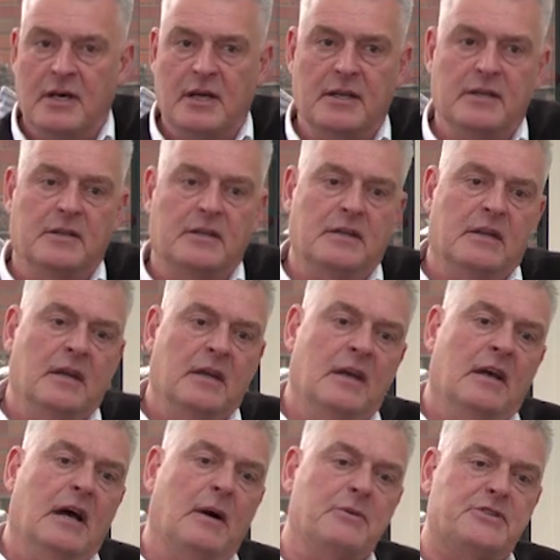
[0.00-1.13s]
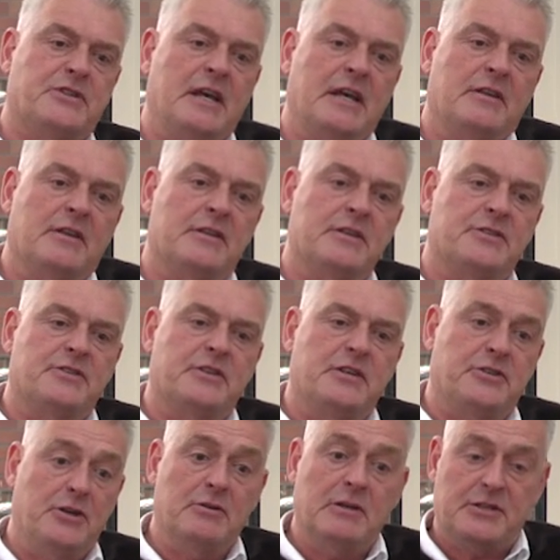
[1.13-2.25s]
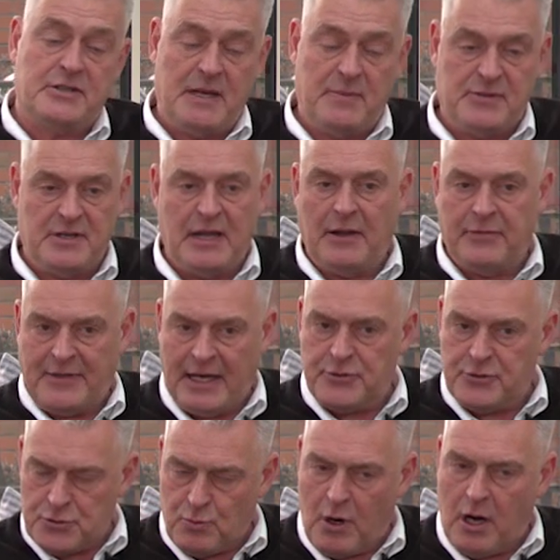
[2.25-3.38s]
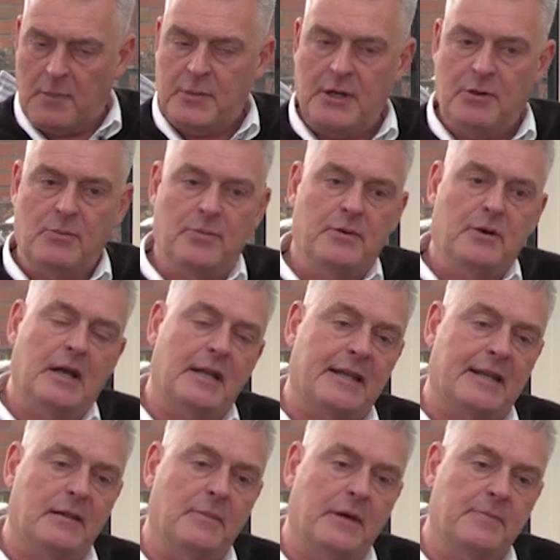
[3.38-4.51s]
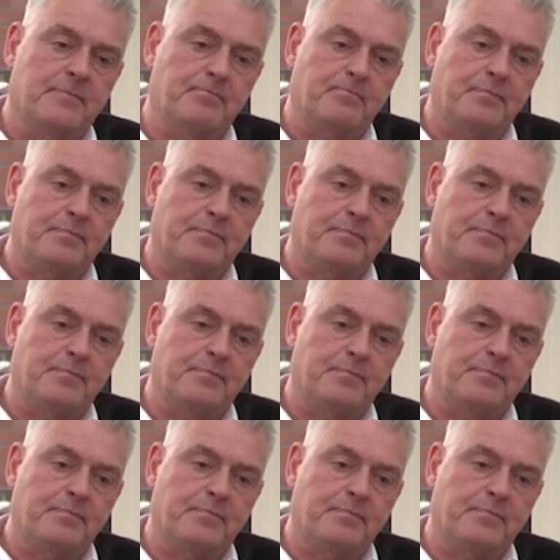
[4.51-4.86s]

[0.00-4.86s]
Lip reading: And I would say that this ULEZ scheme, because that does wind me up a little bit.